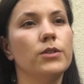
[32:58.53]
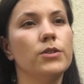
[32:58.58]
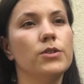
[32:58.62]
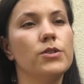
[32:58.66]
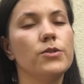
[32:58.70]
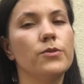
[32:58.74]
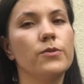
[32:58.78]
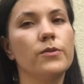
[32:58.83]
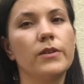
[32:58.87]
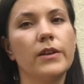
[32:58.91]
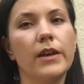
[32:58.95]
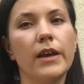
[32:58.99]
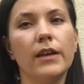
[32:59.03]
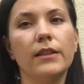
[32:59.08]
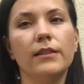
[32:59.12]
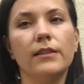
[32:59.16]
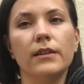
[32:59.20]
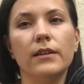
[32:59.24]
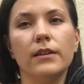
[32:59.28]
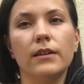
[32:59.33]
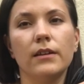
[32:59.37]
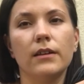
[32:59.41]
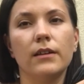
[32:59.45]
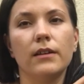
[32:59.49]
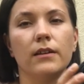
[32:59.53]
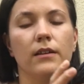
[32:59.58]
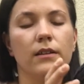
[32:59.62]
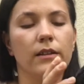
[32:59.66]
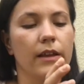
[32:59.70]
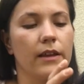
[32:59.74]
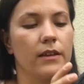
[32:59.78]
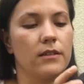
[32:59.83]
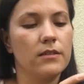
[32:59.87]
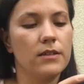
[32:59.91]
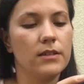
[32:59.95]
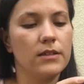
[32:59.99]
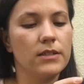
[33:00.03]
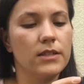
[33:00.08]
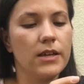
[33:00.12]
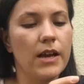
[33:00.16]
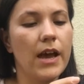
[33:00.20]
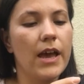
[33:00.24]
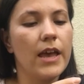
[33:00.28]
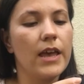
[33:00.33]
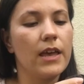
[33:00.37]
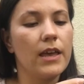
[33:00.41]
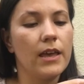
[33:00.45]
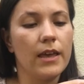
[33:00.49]
to get like the
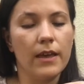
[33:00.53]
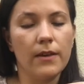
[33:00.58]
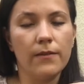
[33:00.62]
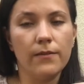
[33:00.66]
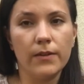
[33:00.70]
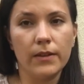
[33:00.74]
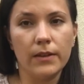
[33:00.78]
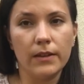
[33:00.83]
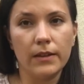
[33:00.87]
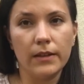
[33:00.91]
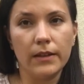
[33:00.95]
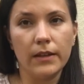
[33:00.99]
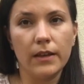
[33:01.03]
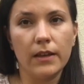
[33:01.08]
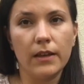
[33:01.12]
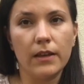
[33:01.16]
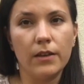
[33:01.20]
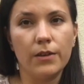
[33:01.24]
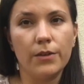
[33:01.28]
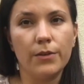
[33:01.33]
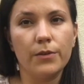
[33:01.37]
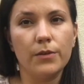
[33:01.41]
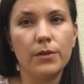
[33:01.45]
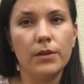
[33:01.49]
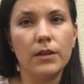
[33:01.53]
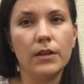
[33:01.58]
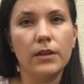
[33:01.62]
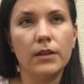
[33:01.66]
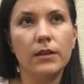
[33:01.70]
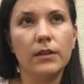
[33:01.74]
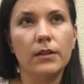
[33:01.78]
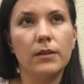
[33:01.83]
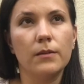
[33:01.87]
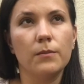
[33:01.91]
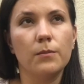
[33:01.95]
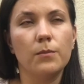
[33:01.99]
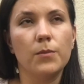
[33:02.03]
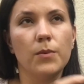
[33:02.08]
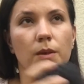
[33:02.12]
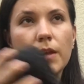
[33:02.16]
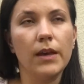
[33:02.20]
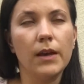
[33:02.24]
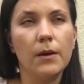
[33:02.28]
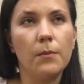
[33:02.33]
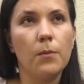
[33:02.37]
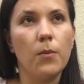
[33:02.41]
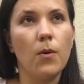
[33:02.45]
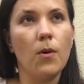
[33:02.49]
dye evenly, you need
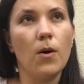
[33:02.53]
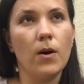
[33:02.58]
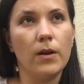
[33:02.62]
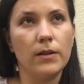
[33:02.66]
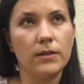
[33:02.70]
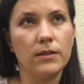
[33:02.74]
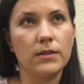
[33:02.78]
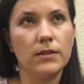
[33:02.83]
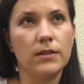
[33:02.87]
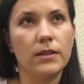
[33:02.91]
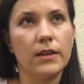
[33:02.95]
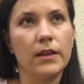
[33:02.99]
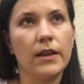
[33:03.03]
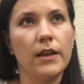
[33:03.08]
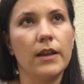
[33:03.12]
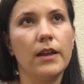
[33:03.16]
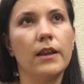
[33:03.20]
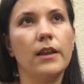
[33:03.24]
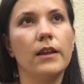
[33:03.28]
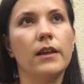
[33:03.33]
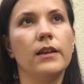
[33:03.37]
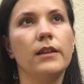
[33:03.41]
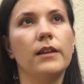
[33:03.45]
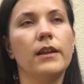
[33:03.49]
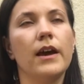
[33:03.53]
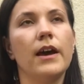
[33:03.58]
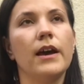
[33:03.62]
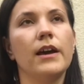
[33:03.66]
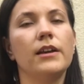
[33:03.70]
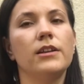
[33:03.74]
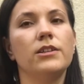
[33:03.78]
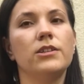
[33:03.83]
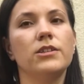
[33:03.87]
big pots, and I